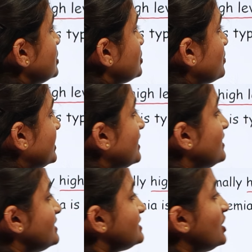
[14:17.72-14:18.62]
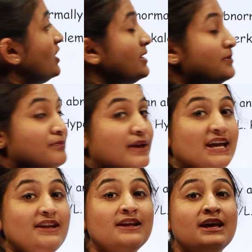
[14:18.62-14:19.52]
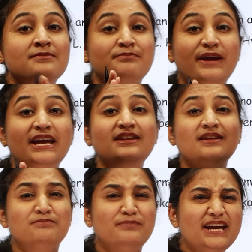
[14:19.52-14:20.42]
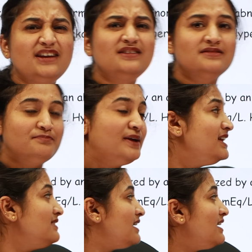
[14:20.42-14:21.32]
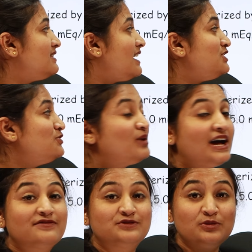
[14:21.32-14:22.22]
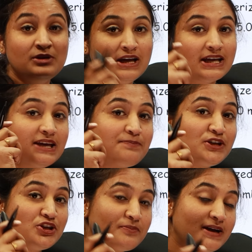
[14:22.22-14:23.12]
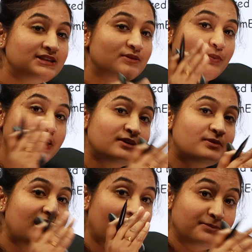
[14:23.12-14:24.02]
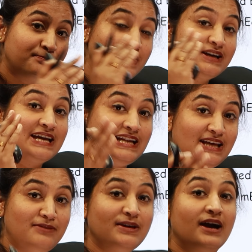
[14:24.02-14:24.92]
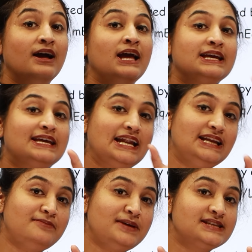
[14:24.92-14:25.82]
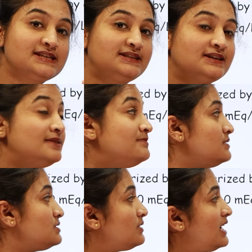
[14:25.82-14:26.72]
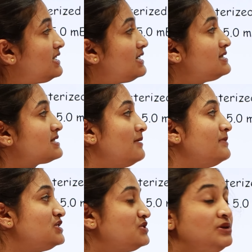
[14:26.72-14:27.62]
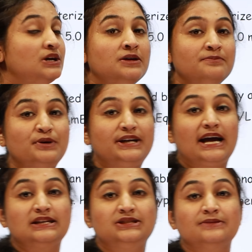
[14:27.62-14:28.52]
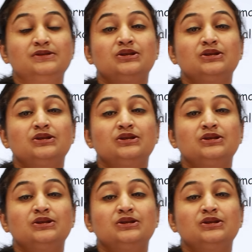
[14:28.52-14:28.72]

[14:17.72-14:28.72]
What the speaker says: So here is your main thing that you have to keep in your mind whenever hyperkalemia. Kalemia is a term so that it is coming to potassium.